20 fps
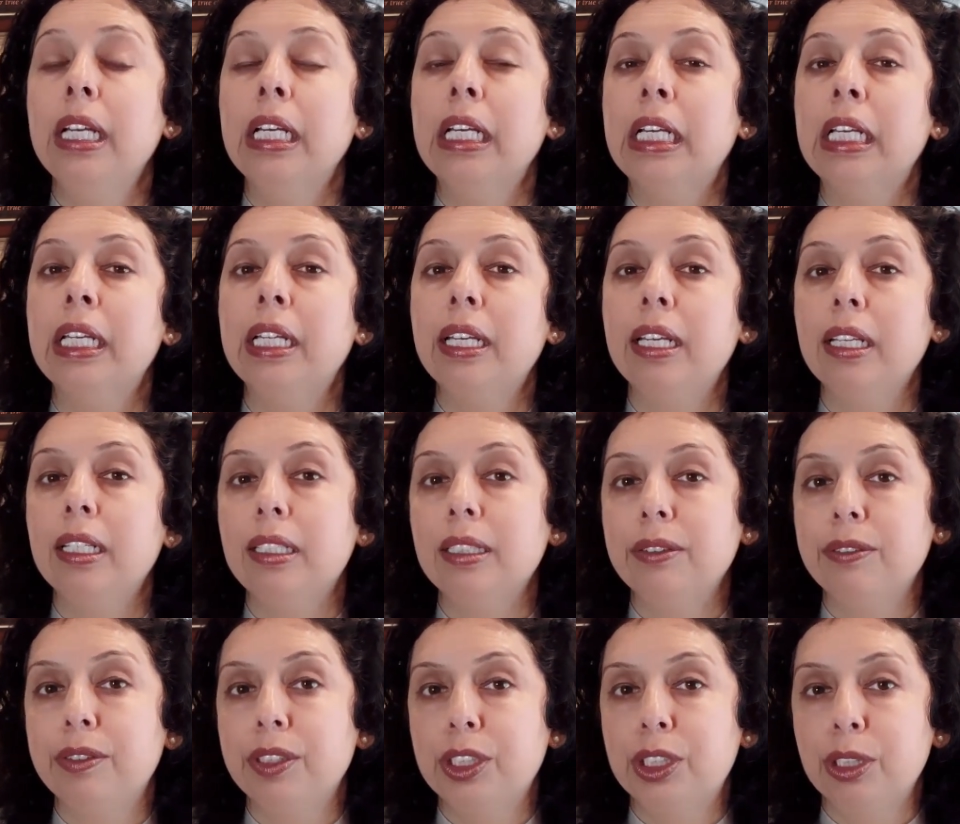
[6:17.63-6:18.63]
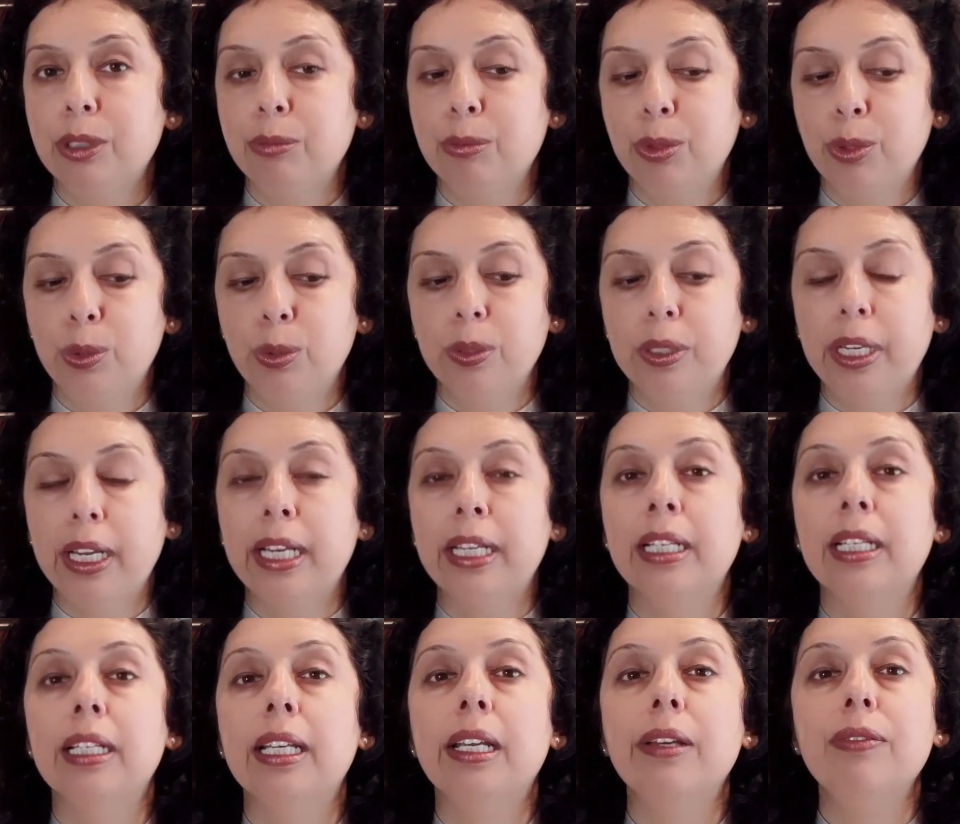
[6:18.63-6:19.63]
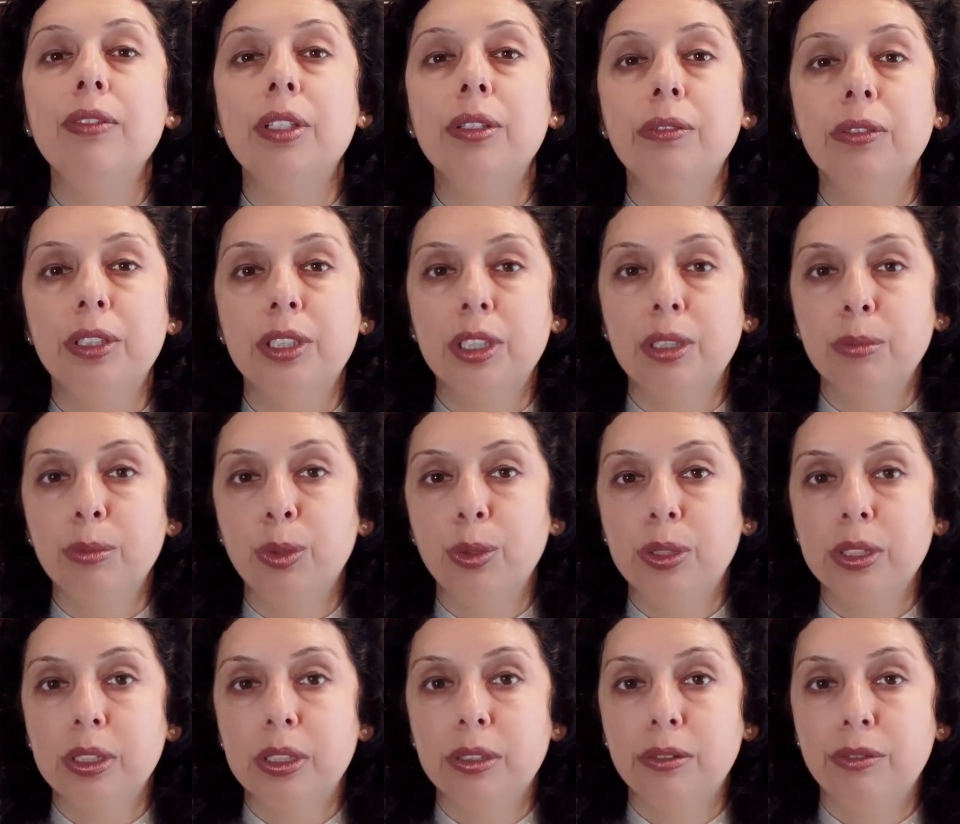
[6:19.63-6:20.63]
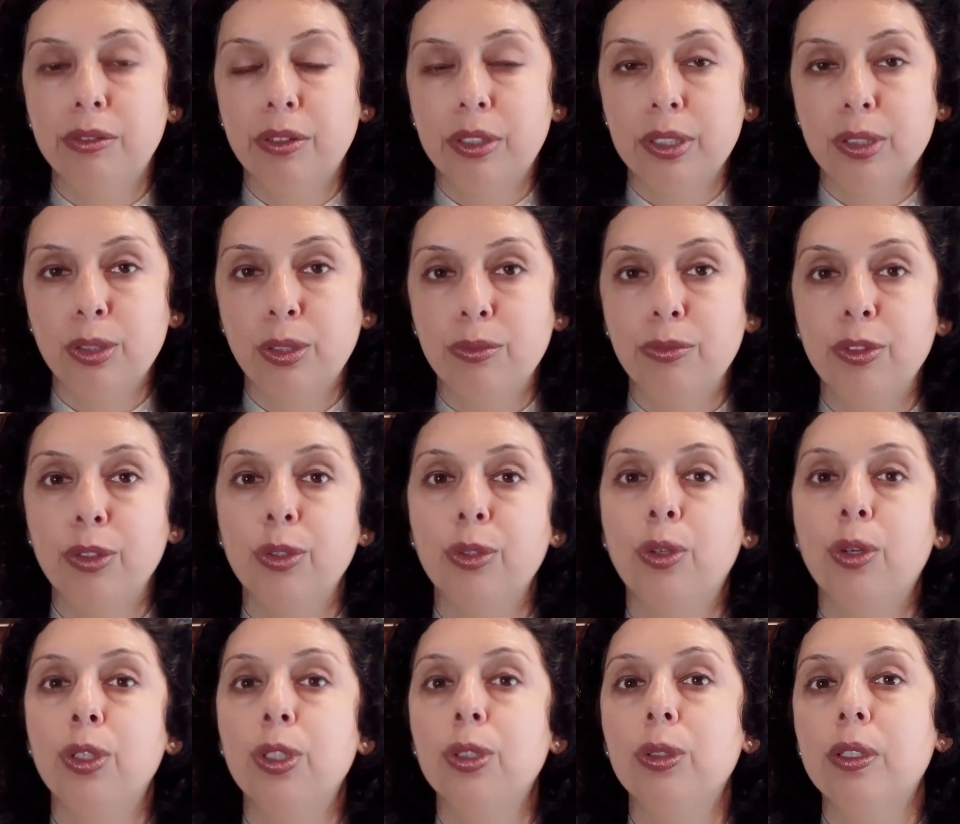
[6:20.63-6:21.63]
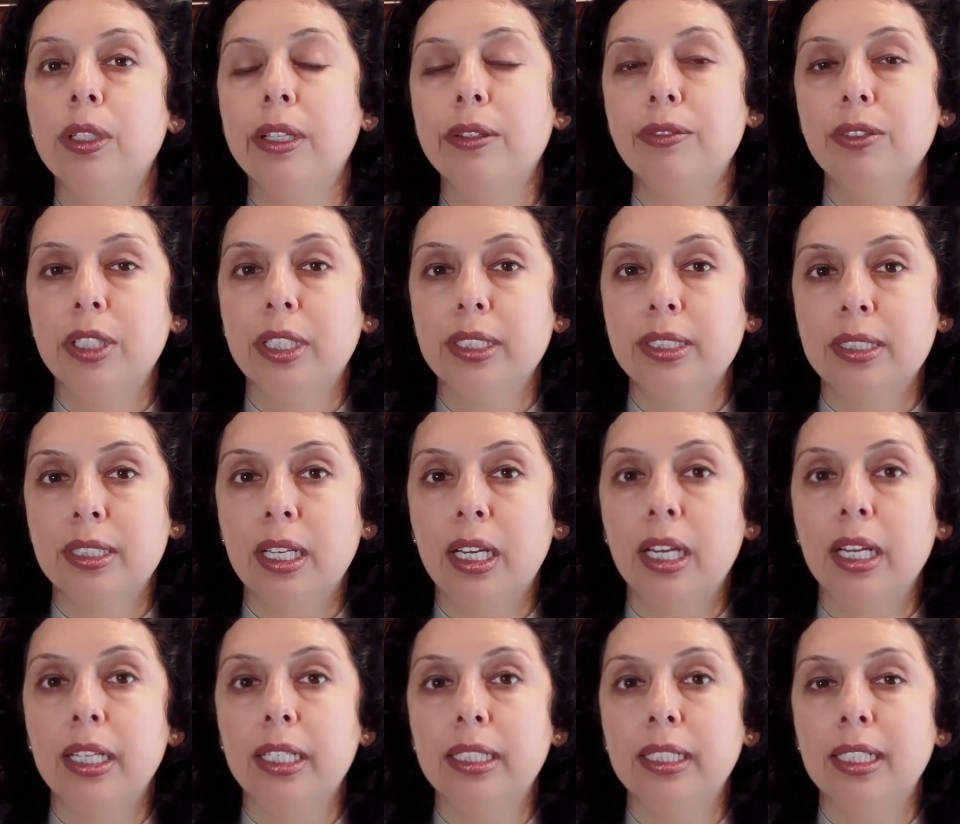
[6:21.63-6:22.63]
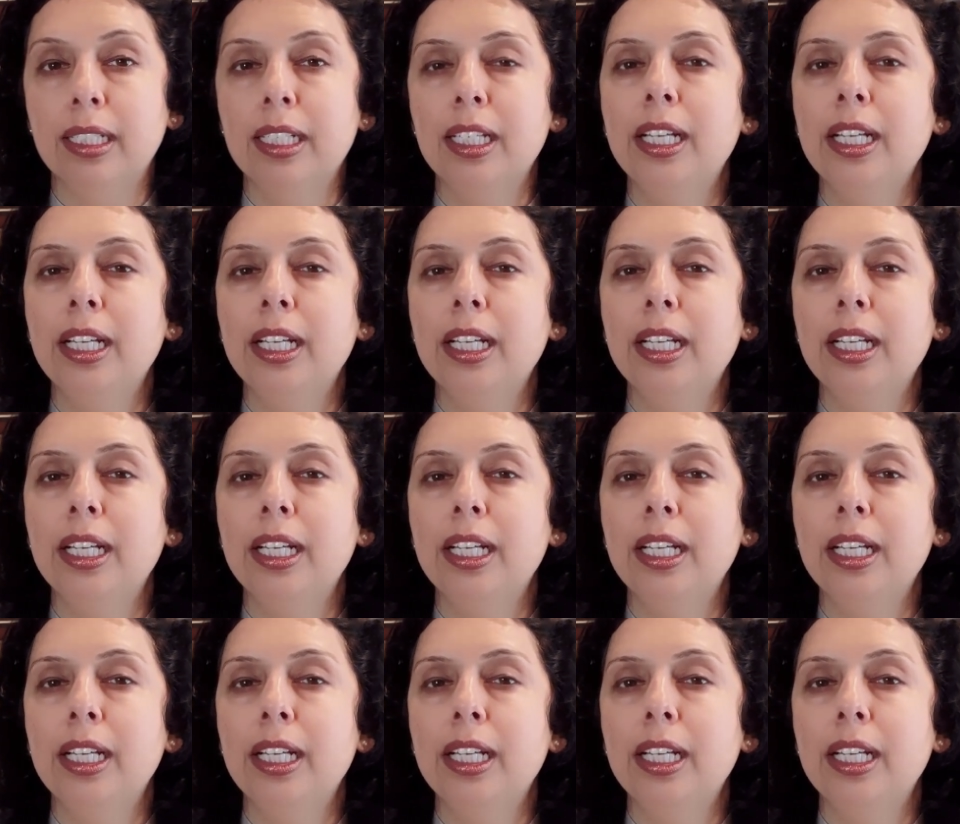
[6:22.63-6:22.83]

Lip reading: Create a vision board, and if the vision board is in front of you on your left hand side,